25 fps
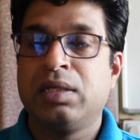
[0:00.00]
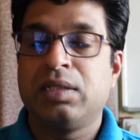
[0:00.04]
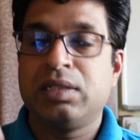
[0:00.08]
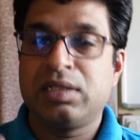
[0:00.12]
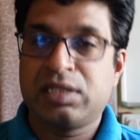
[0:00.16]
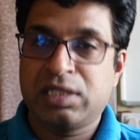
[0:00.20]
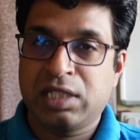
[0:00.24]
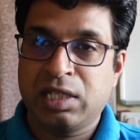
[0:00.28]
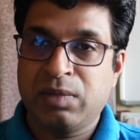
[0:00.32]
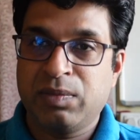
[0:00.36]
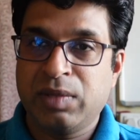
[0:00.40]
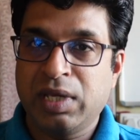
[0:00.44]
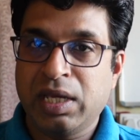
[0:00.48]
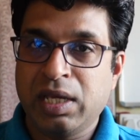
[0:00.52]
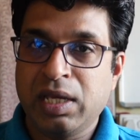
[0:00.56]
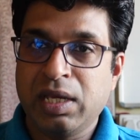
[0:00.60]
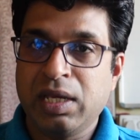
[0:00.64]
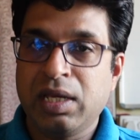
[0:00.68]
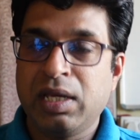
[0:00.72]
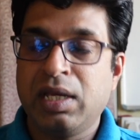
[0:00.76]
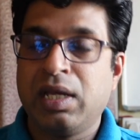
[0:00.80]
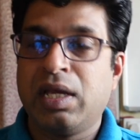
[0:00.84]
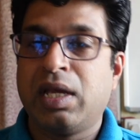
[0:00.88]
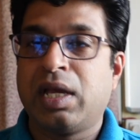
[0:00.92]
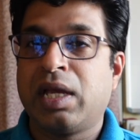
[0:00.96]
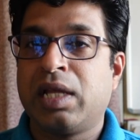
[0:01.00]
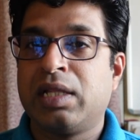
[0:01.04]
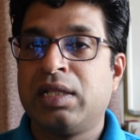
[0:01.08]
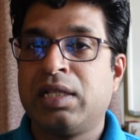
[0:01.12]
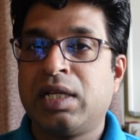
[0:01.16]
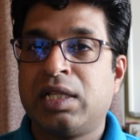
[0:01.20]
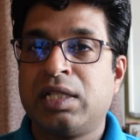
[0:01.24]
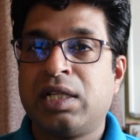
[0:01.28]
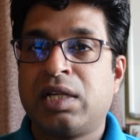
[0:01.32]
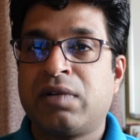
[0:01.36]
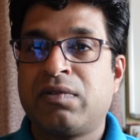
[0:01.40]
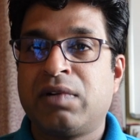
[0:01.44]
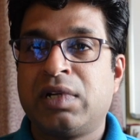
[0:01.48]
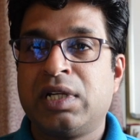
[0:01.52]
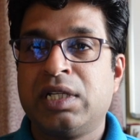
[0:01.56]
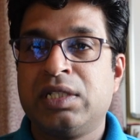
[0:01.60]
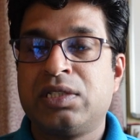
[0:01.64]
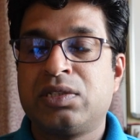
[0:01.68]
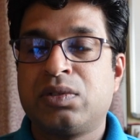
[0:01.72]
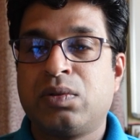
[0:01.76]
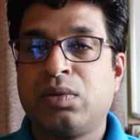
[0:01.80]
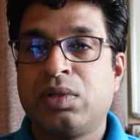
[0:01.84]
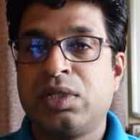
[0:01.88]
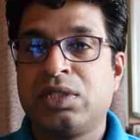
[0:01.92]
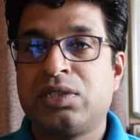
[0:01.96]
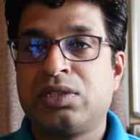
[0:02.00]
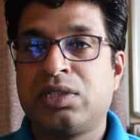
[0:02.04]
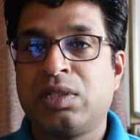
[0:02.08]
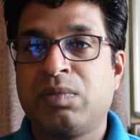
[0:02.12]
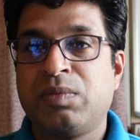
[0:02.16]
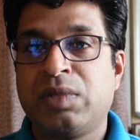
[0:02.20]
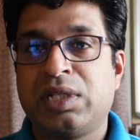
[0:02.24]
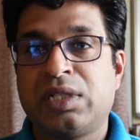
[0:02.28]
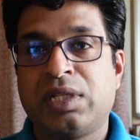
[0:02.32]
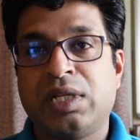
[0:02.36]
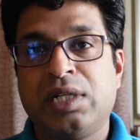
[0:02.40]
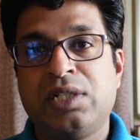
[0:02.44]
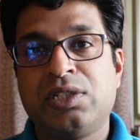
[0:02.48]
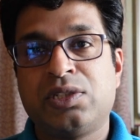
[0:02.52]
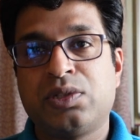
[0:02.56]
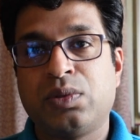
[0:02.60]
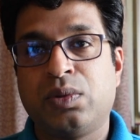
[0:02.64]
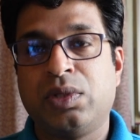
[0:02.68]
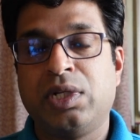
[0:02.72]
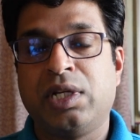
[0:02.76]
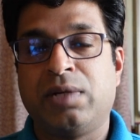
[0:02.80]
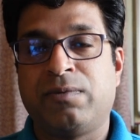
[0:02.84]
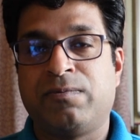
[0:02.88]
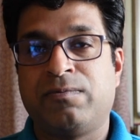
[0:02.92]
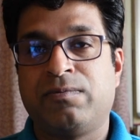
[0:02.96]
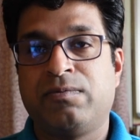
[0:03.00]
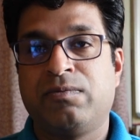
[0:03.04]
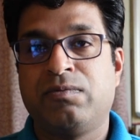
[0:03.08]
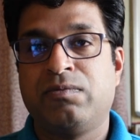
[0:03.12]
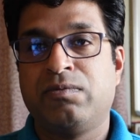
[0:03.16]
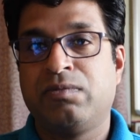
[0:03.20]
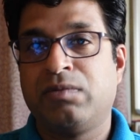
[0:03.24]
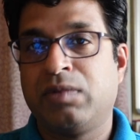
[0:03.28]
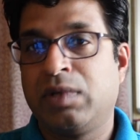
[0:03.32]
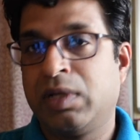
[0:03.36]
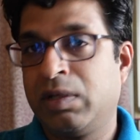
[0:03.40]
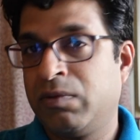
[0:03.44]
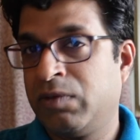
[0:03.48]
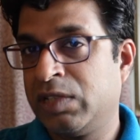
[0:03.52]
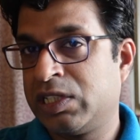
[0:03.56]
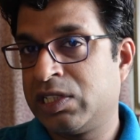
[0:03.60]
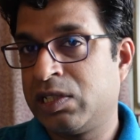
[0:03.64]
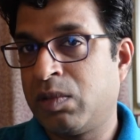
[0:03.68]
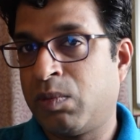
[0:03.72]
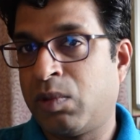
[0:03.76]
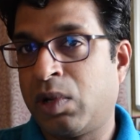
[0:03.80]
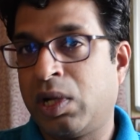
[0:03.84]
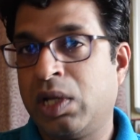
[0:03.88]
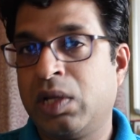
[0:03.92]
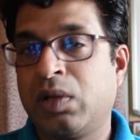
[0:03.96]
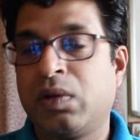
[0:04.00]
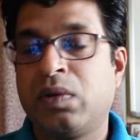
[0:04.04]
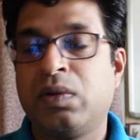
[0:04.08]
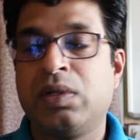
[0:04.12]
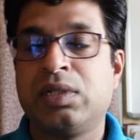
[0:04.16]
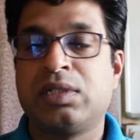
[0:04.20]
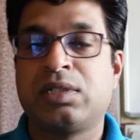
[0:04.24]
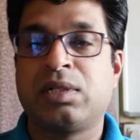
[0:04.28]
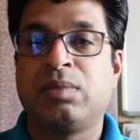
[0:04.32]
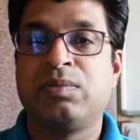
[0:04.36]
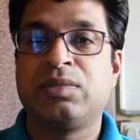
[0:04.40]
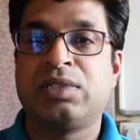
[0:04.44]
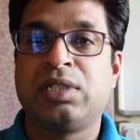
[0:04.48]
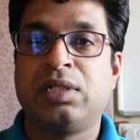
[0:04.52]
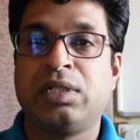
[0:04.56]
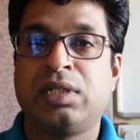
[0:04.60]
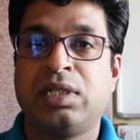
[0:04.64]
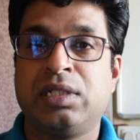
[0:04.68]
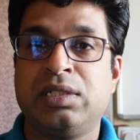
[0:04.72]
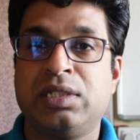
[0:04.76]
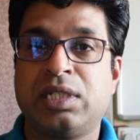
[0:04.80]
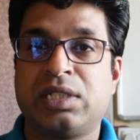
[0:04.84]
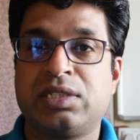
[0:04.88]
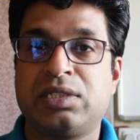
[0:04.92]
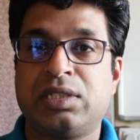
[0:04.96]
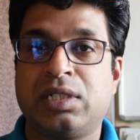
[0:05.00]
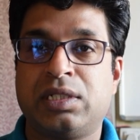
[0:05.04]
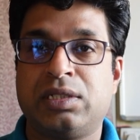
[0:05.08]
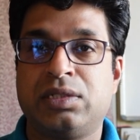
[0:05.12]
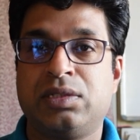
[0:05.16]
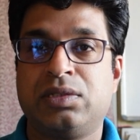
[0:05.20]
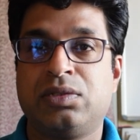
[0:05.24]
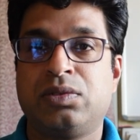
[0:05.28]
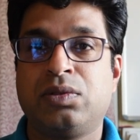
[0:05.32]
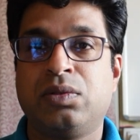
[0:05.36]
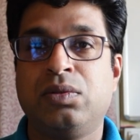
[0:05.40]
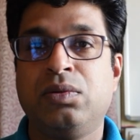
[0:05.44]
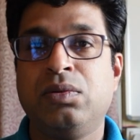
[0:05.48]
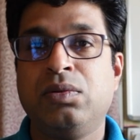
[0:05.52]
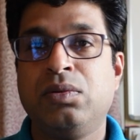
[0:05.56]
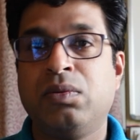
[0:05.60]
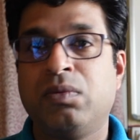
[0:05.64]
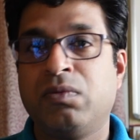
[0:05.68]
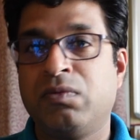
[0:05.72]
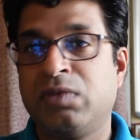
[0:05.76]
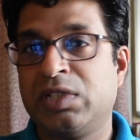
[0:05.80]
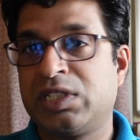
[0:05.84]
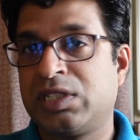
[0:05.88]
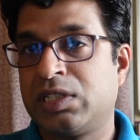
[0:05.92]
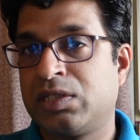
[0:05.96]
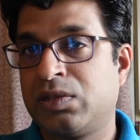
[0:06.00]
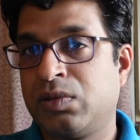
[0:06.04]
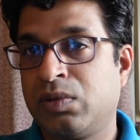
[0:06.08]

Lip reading: CBA, and the other one is colistimethate sodium, which the molecule comes in the injection, so which is